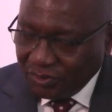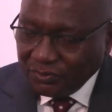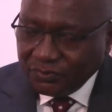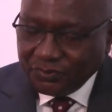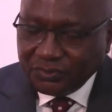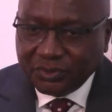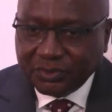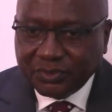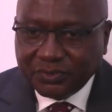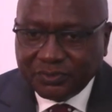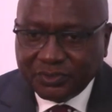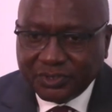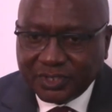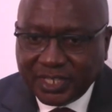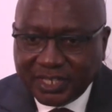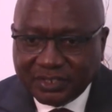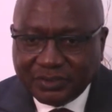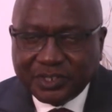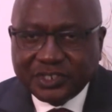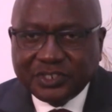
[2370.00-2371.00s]
for
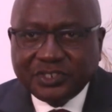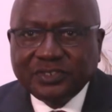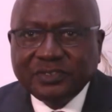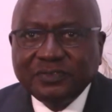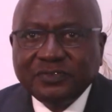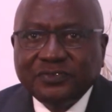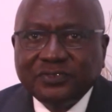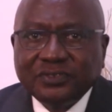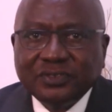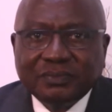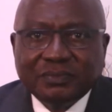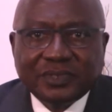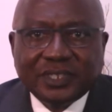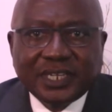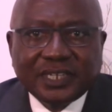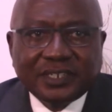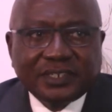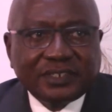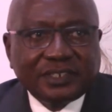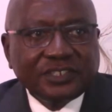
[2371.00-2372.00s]
that question from
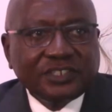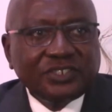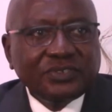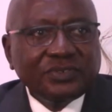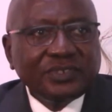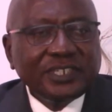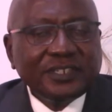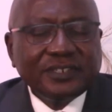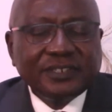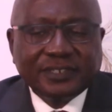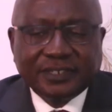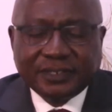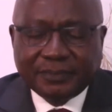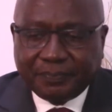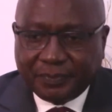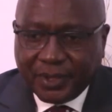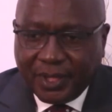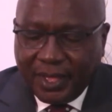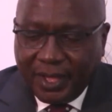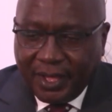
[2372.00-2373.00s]
that student.
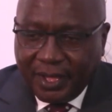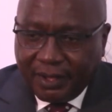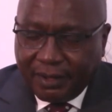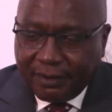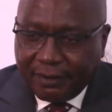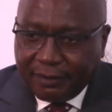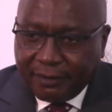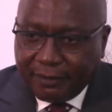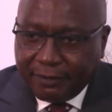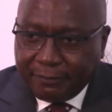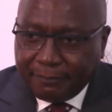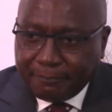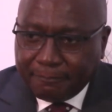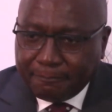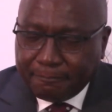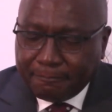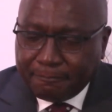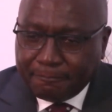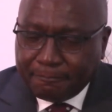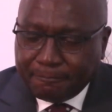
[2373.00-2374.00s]

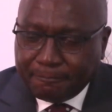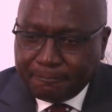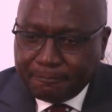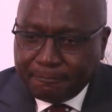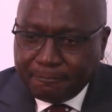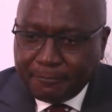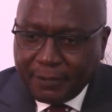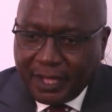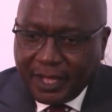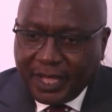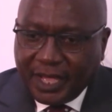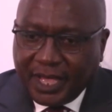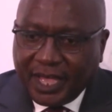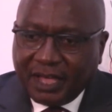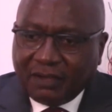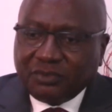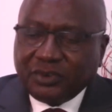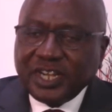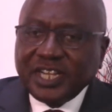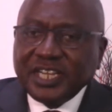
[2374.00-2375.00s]
I
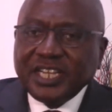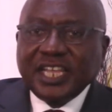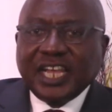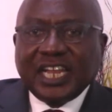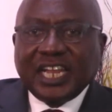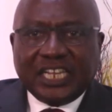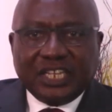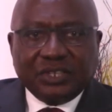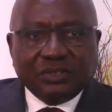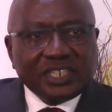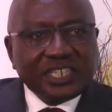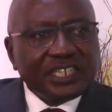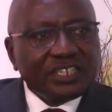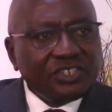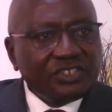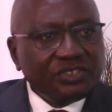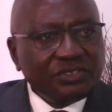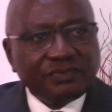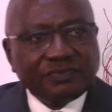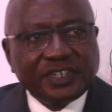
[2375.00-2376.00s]
have already alluded
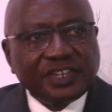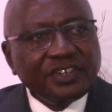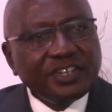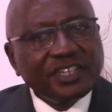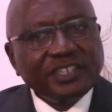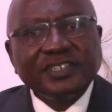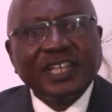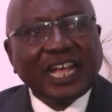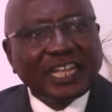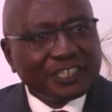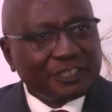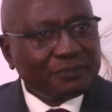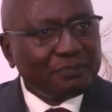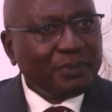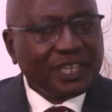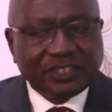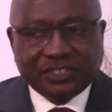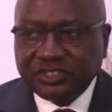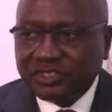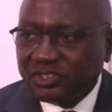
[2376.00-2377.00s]
to various
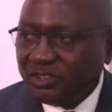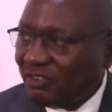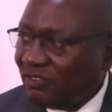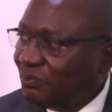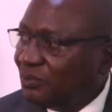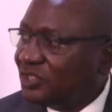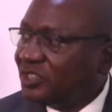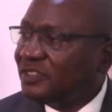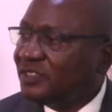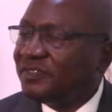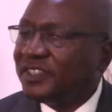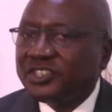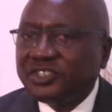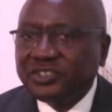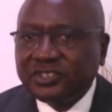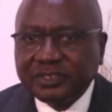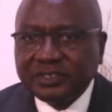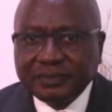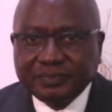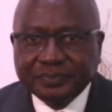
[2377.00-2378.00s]
aspects of
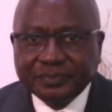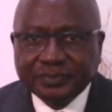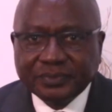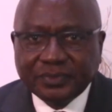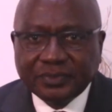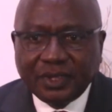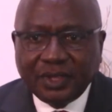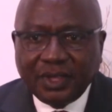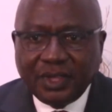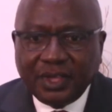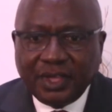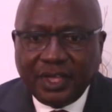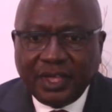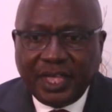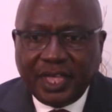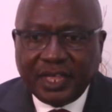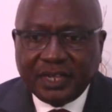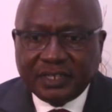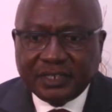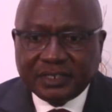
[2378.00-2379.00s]
motivation.
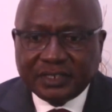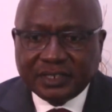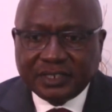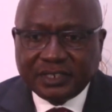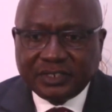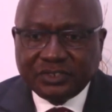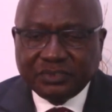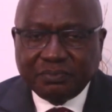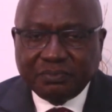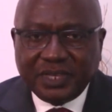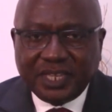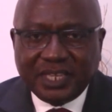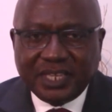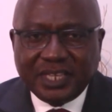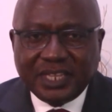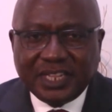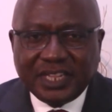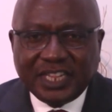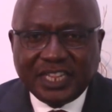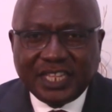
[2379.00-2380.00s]
And to
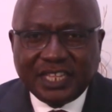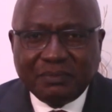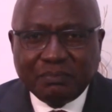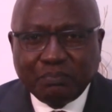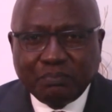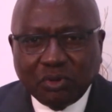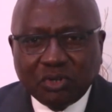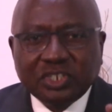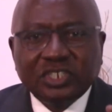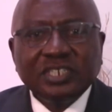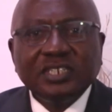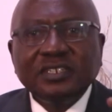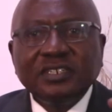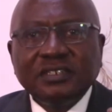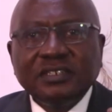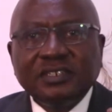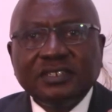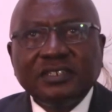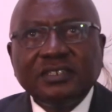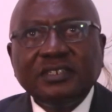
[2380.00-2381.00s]
me, the
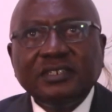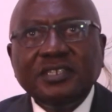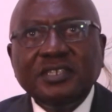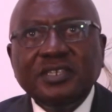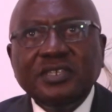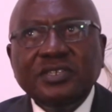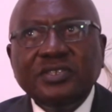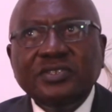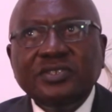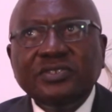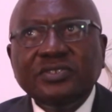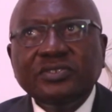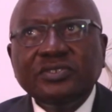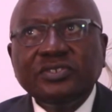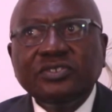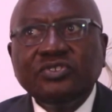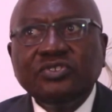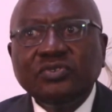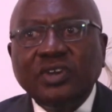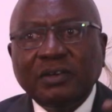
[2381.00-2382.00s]
important is
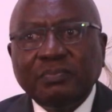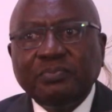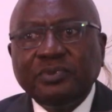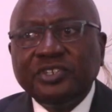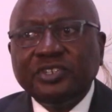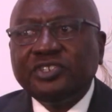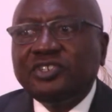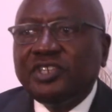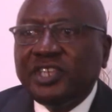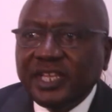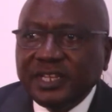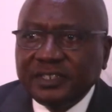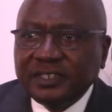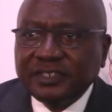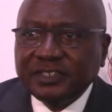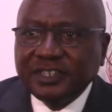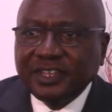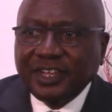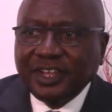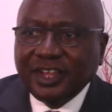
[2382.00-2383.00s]
to appreciate
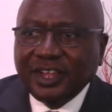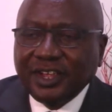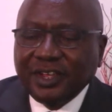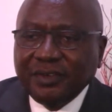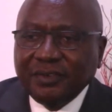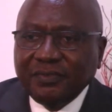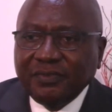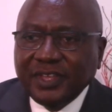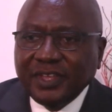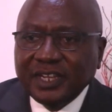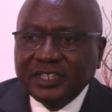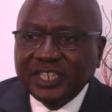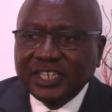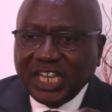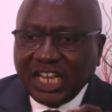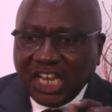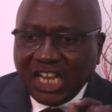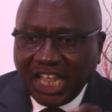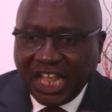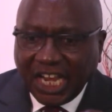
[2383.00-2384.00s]
that
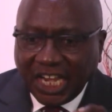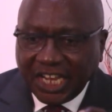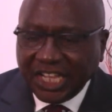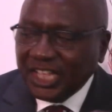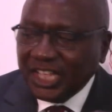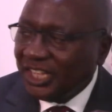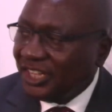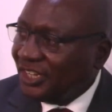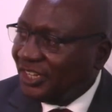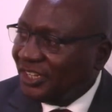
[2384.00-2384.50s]
learning